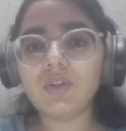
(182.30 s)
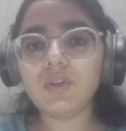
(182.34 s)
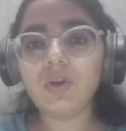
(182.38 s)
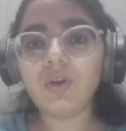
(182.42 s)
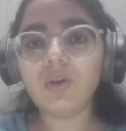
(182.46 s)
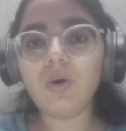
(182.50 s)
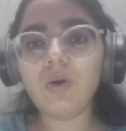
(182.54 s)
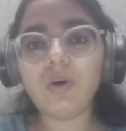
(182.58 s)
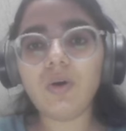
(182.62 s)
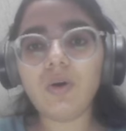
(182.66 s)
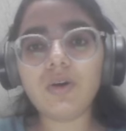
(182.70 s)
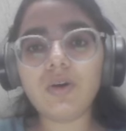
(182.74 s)

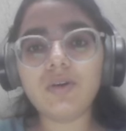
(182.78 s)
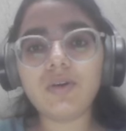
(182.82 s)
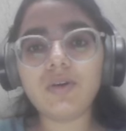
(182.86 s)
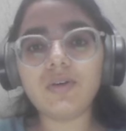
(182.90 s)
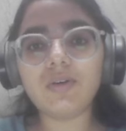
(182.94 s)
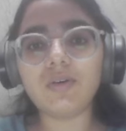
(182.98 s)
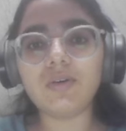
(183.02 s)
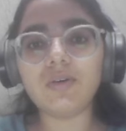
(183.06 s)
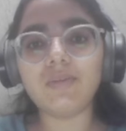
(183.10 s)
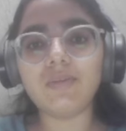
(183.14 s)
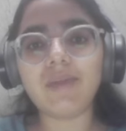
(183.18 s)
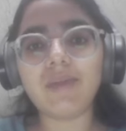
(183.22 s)

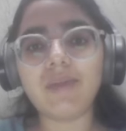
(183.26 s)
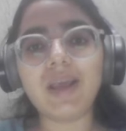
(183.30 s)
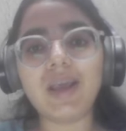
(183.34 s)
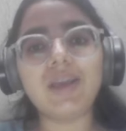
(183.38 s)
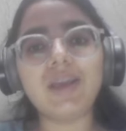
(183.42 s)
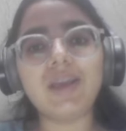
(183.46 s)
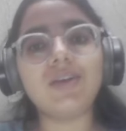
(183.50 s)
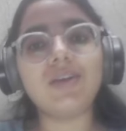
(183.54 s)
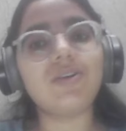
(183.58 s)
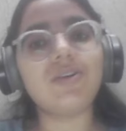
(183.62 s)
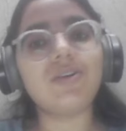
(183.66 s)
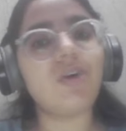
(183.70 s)
Oh
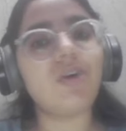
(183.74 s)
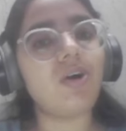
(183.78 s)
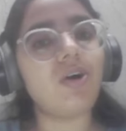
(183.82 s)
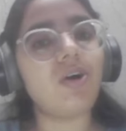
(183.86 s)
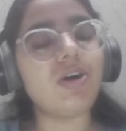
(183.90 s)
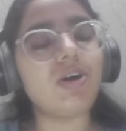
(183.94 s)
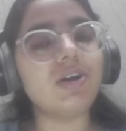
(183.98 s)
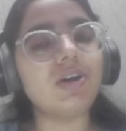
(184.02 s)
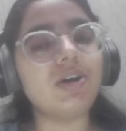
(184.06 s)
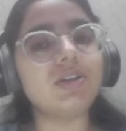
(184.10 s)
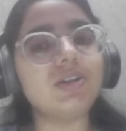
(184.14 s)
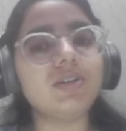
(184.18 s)
my
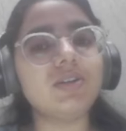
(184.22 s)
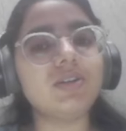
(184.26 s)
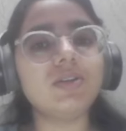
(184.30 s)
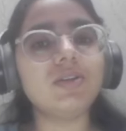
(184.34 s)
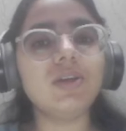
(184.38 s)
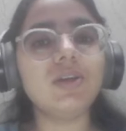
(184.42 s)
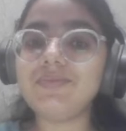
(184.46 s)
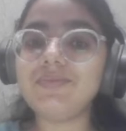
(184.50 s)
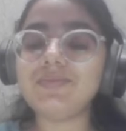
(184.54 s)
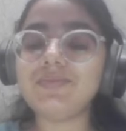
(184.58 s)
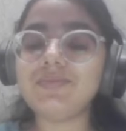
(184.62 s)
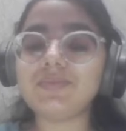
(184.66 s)
god.
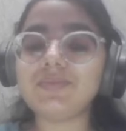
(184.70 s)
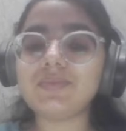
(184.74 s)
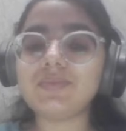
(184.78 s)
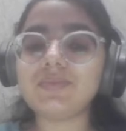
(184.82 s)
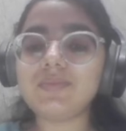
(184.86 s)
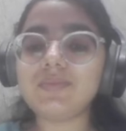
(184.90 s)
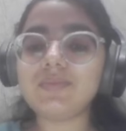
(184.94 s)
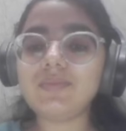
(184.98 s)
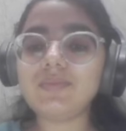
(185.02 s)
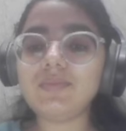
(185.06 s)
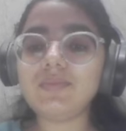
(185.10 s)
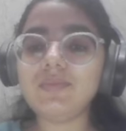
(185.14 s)

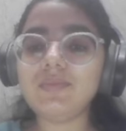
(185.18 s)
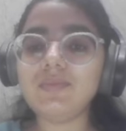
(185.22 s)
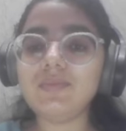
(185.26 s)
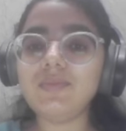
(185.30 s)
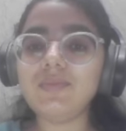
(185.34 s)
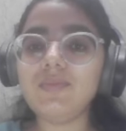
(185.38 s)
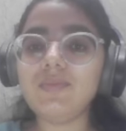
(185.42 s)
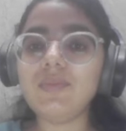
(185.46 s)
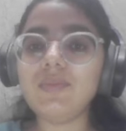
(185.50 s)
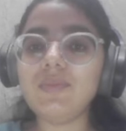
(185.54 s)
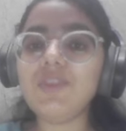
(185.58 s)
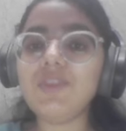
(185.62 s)

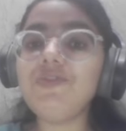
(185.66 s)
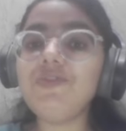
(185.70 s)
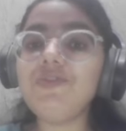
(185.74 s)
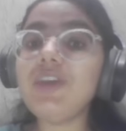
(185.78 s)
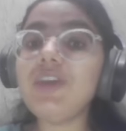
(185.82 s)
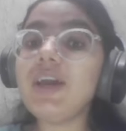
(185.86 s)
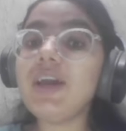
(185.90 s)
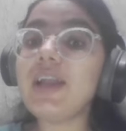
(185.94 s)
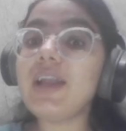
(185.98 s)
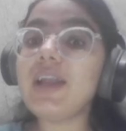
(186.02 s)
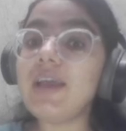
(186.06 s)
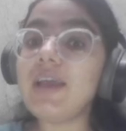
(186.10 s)
We
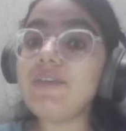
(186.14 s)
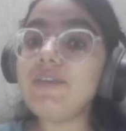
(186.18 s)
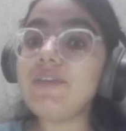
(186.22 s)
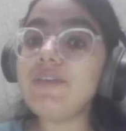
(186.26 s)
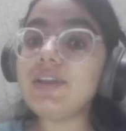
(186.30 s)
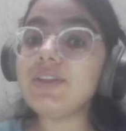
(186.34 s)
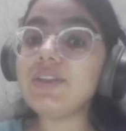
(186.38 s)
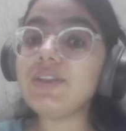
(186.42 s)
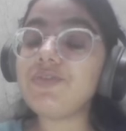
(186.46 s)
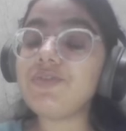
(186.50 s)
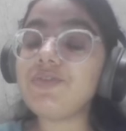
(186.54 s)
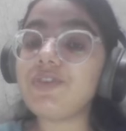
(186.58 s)
are
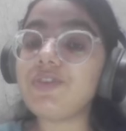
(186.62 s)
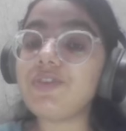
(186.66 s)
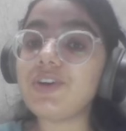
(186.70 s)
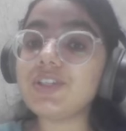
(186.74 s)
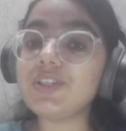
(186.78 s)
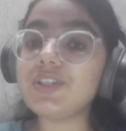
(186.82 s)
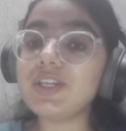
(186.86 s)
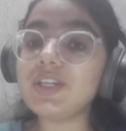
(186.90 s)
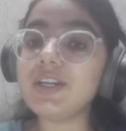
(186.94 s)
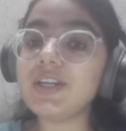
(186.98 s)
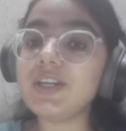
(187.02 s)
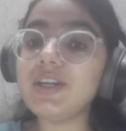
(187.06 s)
having the
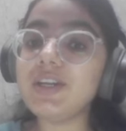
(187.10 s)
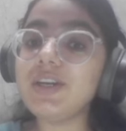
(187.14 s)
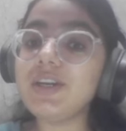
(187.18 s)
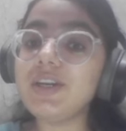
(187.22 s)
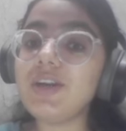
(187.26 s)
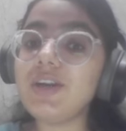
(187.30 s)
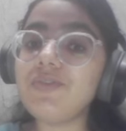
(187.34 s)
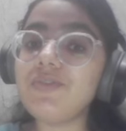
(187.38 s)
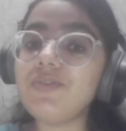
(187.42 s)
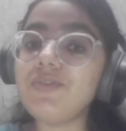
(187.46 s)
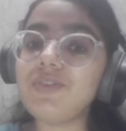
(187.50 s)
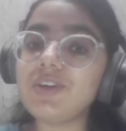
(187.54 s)
first error in
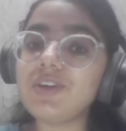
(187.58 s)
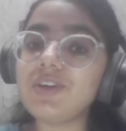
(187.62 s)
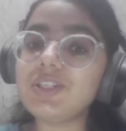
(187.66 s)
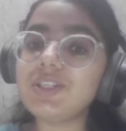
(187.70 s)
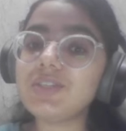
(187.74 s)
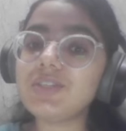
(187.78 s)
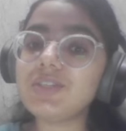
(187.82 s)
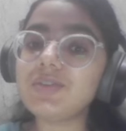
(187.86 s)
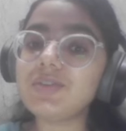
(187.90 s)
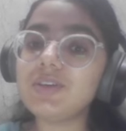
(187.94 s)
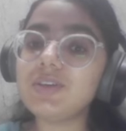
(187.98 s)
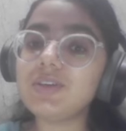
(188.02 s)
our
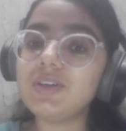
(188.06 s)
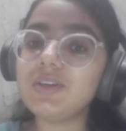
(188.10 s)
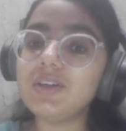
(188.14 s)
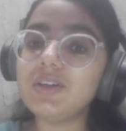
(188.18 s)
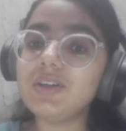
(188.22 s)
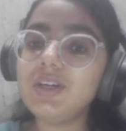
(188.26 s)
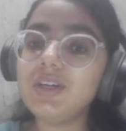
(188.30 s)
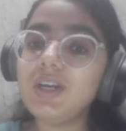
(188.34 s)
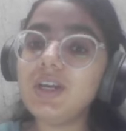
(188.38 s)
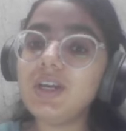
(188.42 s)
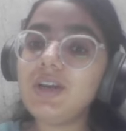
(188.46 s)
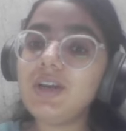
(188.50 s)
first
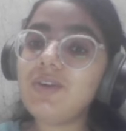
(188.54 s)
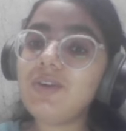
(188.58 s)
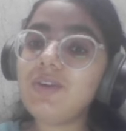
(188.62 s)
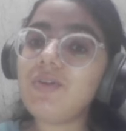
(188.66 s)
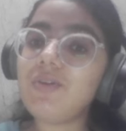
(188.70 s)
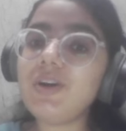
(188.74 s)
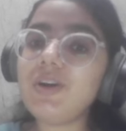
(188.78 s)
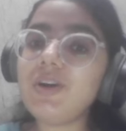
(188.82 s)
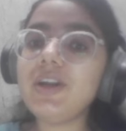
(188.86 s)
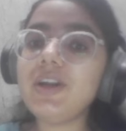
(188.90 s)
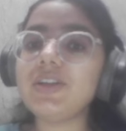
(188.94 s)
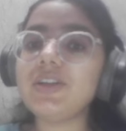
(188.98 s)

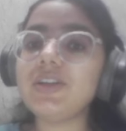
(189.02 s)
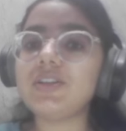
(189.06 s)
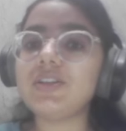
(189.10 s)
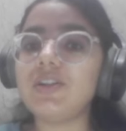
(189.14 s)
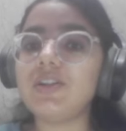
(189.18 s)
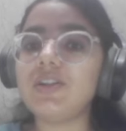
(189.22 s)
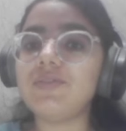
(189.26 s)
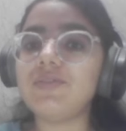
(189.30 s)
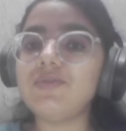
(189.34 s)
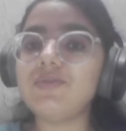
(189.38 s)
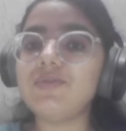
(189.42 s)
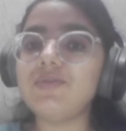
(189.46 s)
code
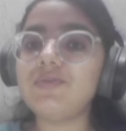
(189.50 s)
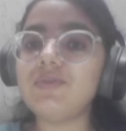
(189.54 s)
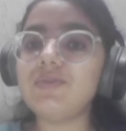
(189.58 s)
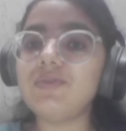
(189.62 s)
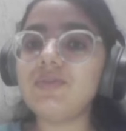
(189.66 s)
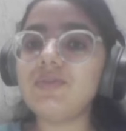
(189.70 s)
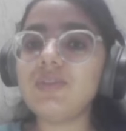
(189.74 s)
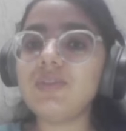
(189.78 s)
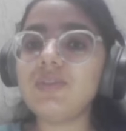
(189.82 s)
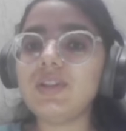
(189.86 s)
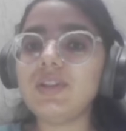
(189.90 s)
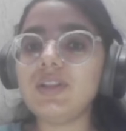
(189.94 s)
itself.
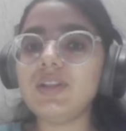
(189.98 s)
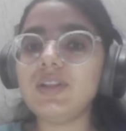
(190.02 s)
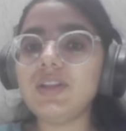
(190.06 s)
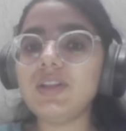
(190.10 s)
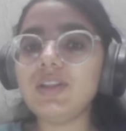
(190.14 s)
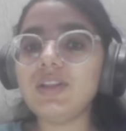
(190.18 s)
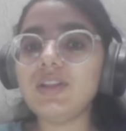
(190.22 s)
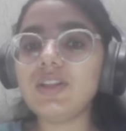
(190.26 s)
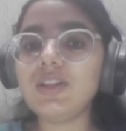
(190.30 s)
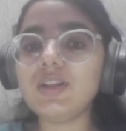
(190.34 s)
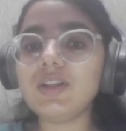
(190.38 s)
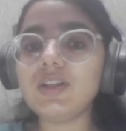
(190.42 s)

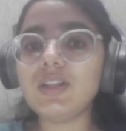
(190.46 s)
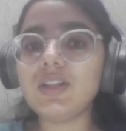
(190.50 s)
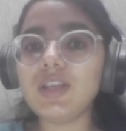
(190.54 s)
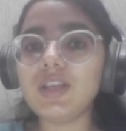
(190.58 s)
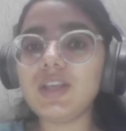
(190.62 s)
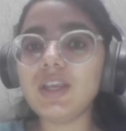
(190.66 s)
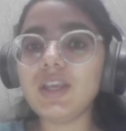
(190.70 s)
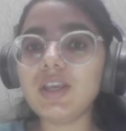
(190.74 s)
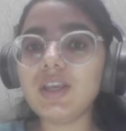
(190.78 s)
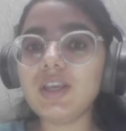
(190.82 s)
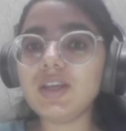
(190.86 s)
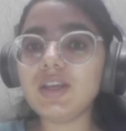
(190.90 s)
The
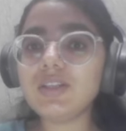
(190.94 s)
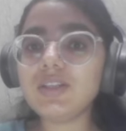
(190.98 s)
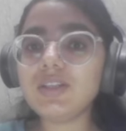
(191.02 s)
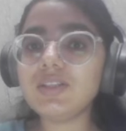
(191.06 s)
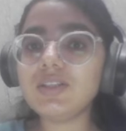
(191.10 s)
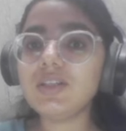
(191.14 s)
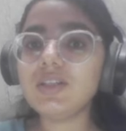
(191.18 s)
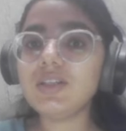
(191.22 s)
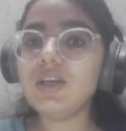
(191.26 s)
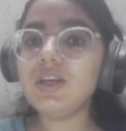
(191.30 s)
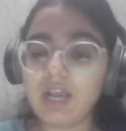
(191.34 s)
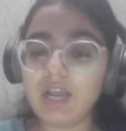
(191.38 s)
thing
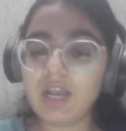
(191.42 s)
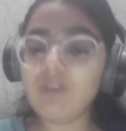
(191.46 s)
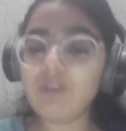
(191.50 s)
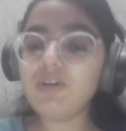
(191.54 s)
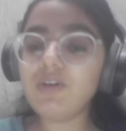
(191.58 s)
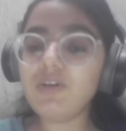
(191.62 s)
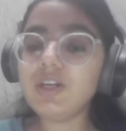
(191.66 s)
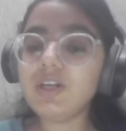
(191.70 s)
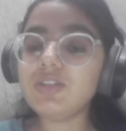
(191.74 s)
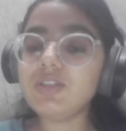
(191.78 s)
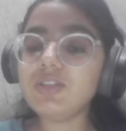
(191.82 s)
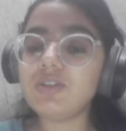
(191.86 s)
is, hello
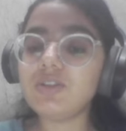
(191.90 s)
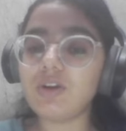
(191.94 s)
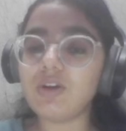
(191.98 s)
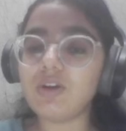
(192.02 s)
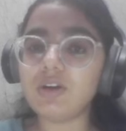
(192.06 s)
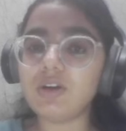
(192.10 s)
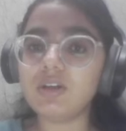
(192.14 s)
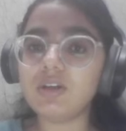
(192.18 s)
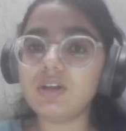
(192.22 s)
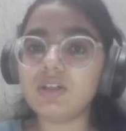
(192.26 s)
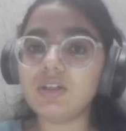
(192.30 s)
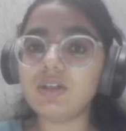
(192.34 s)
world is
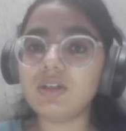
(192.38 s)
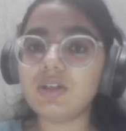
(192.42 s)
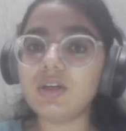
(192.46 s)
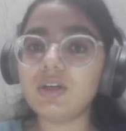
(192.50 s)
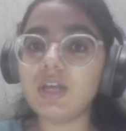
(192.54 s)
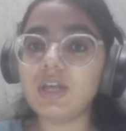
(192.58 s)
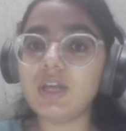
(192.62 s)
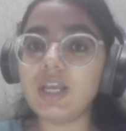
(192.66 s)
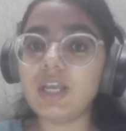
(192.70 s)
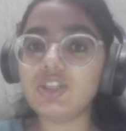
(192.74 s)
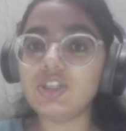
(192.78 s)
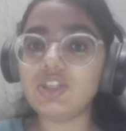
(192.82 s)
not
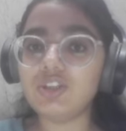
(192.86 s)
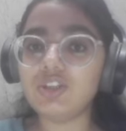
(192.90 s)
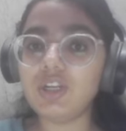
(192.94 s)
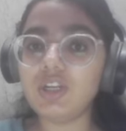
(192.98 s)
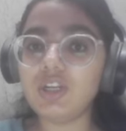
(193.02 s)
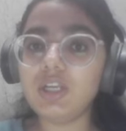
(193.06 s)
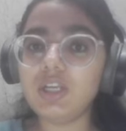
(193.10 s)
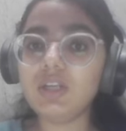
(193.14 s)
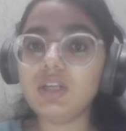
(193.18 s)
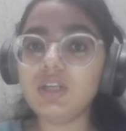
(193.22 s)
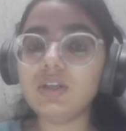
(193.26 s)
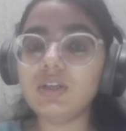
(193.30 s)

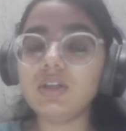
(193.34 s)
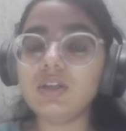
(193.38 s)
actually